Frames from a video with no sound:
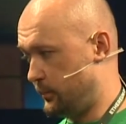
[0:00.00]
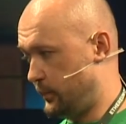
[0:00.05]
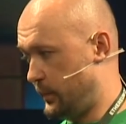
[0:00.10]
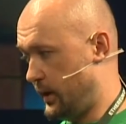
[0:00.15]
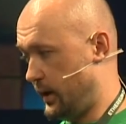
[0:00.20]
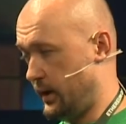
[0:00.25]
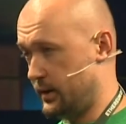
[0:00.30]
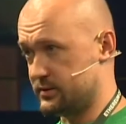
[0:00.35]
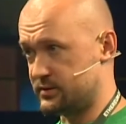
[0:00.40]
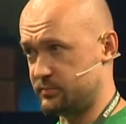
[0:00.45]

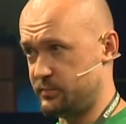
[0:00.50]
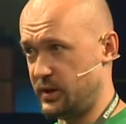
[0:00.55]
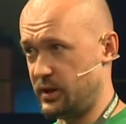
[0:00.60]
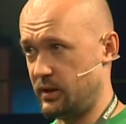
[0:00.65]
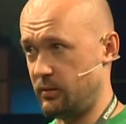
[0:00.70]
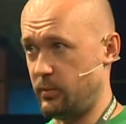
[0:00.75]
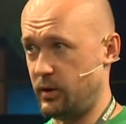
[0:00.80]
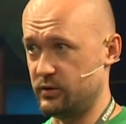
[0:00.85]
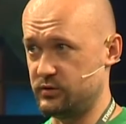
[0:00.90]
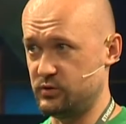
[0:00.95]
And speaking
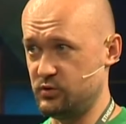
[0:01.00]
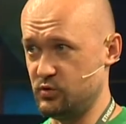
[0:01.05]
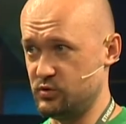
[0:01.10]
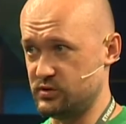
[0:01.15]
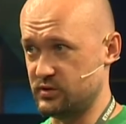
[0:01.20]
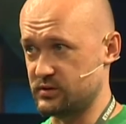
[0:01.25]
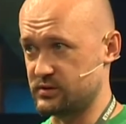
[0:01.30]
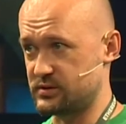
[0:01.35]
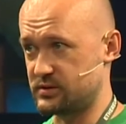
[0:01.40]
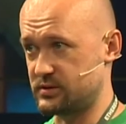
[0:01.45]
about
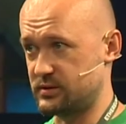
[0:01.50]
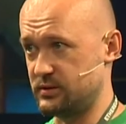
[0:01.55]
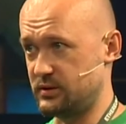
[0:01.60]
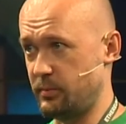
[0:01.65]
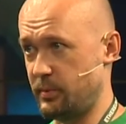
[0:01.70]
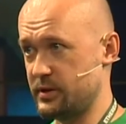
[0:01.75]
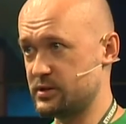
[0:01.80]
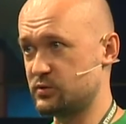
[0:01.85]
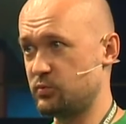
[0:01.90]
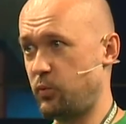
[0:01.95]
users, it
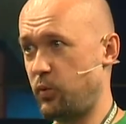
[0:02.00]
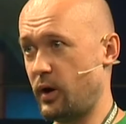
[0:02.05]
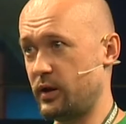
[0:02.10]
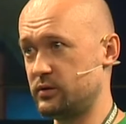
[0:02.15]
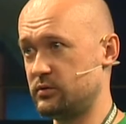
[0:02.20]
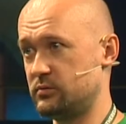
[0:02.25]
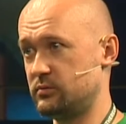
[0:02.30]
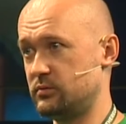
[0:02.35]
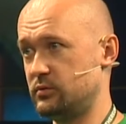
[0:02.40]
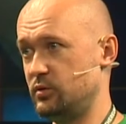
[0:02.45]
depends
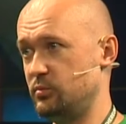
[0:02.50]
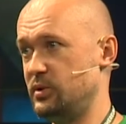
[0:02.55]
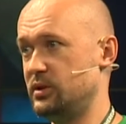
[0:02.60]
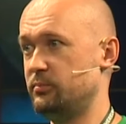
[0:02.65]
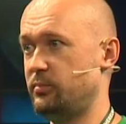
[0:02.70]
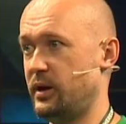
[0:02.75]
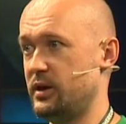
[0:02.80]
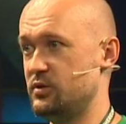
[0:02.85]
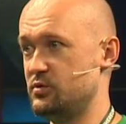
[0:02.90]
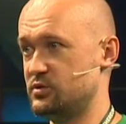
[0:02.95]
what do you mean
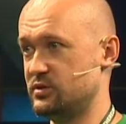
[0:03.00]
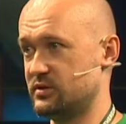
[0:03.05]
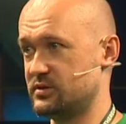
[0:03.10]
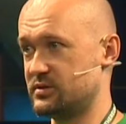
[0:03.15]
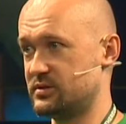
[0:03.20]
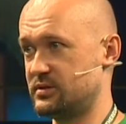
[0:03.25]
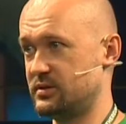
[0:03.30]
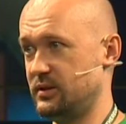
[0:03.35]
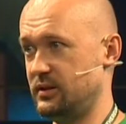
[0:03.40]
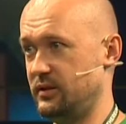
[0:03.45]
by users.
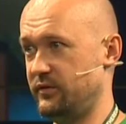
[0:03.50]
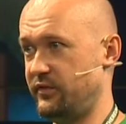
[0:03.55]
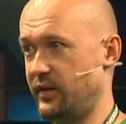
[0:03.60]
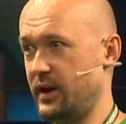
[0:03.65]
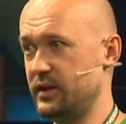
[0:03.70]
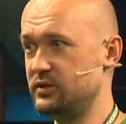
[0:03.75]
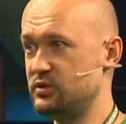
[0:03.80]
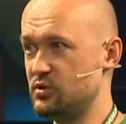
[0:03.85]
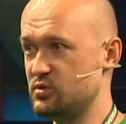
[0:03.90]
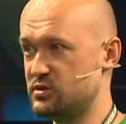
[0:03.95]
So if
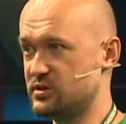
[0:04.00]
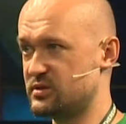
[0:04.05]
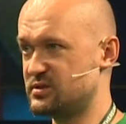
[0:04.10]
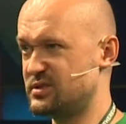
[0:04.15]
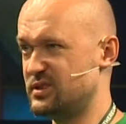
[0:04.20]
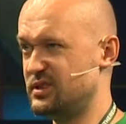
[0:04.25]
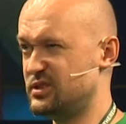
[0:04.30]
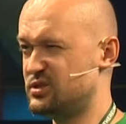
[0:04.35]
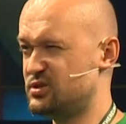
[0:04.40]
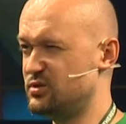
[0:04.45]
end users,
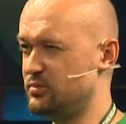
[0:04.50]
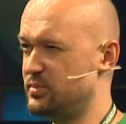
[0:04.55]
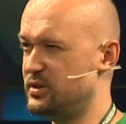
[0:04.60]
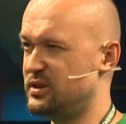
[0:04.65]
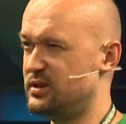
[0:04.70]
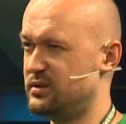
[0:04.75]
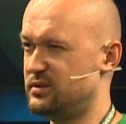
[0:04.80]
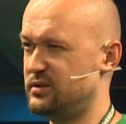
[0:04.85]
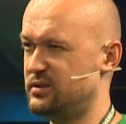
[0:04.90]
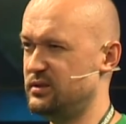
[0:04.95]
it should be
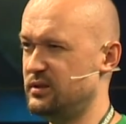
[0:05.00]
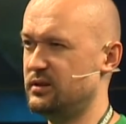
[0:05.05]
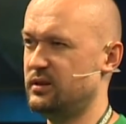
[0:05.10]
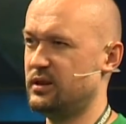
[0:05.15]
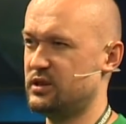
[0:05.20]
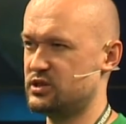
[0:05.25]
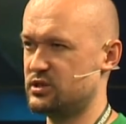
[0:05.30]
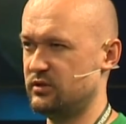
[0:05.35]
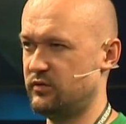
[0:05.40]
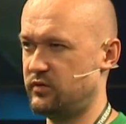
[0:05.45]
hidden
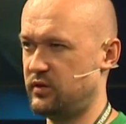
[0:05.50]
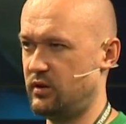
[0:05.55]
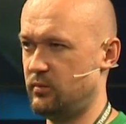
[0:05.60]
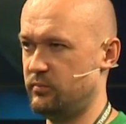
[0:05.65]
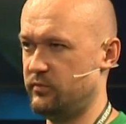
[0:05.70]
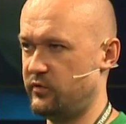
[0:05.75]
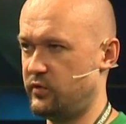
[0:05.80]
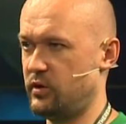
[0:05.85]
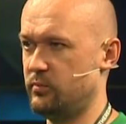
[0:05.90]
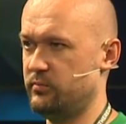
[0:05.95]
actually
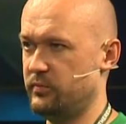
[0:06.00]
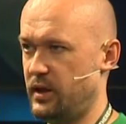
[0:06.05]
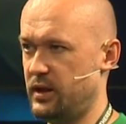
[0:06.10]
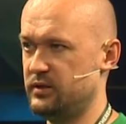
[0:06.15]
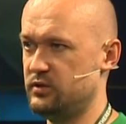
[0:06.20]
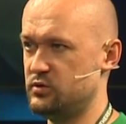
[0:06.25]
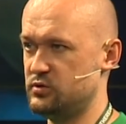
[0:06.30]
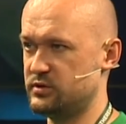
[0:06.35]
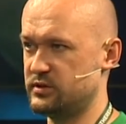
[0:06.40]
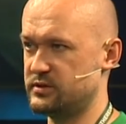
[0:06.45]
from end
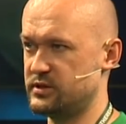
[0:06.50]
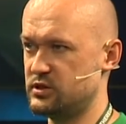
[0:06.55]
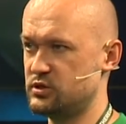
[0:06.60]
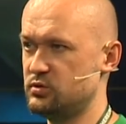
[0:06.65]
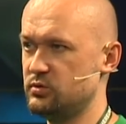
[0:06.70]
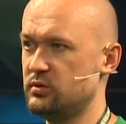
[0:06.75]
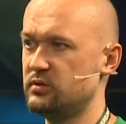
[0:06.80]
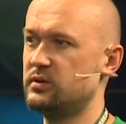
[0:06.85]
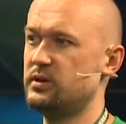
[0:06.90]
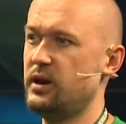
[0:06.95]
users. They
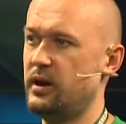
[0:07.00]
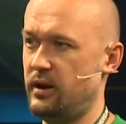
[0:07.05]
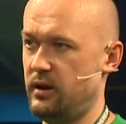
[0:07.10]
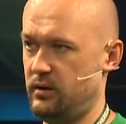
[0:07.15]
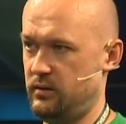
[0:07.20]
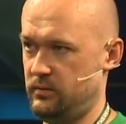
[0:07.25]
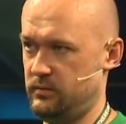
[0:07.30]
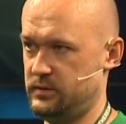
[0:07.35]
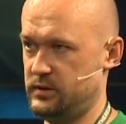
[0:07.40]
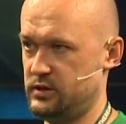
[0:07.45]
shouldn't
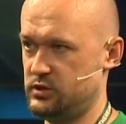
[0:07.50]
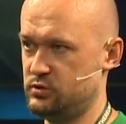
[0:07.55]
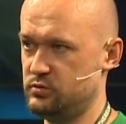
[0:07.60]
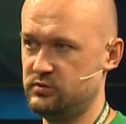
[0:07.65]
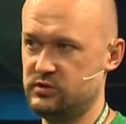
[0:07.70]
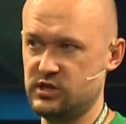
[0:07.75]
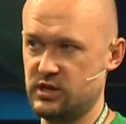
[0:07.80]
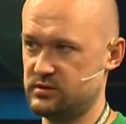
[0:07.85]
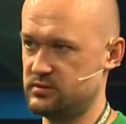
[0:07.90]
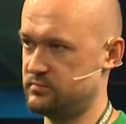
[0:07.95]
care. They should
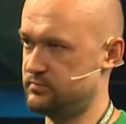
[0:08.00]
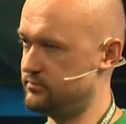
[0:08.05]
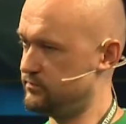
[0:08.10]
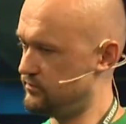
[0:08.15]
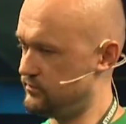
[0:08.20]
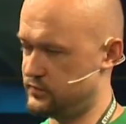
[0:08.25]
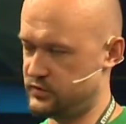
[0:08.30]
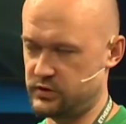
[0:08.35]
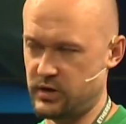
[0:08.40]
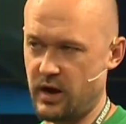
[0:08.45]
just
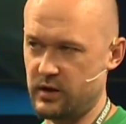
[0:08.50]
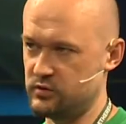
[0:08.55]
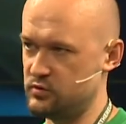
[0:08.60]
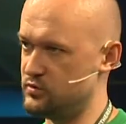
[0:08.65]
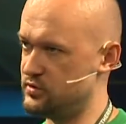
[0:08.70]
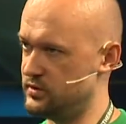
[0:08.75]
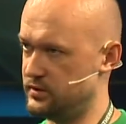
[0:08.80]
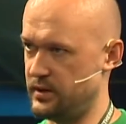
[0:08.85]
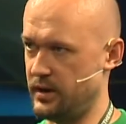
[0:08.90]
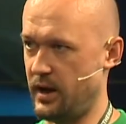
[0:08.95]
start
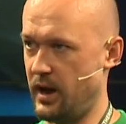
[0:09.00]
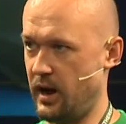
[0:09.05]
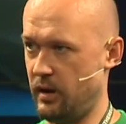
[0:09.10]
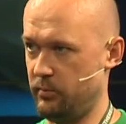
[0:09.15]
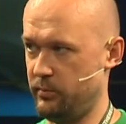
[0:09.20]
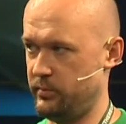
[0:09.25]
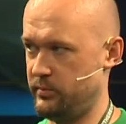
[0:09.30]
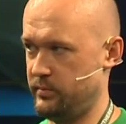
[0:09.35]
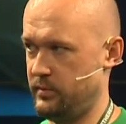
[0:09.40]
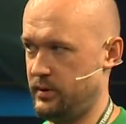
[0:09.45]
using the app,
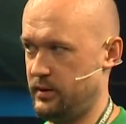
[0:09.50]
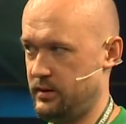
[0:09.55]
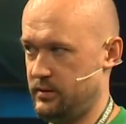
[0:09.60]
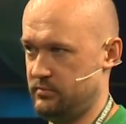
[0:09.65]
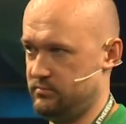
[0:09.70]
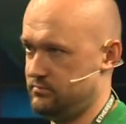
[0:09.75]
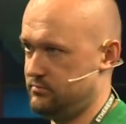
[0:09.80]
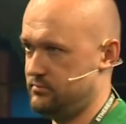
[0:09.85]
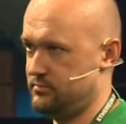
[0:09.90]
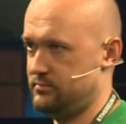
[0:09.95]

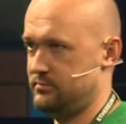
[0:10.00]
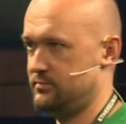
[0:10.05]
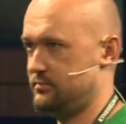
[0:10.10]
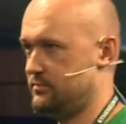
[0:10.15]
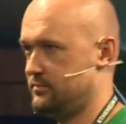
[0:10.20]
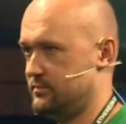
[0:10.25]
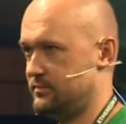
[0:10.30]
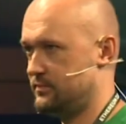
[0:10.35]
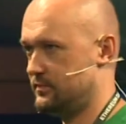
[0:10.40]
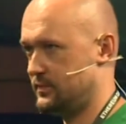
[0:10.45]
and
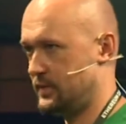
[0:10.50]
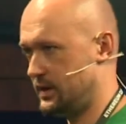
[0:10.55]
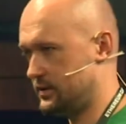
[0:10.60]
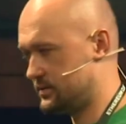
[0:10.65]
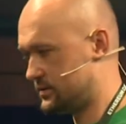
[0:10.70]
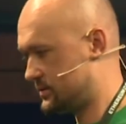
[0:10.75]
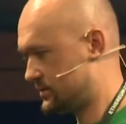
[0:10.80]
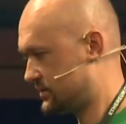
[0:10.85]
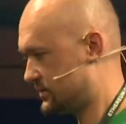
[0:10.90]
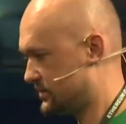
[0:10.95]

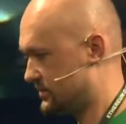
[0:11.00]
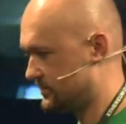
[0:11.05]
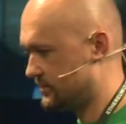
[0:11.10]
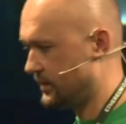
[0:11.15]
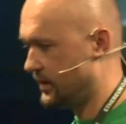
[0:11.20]
it's.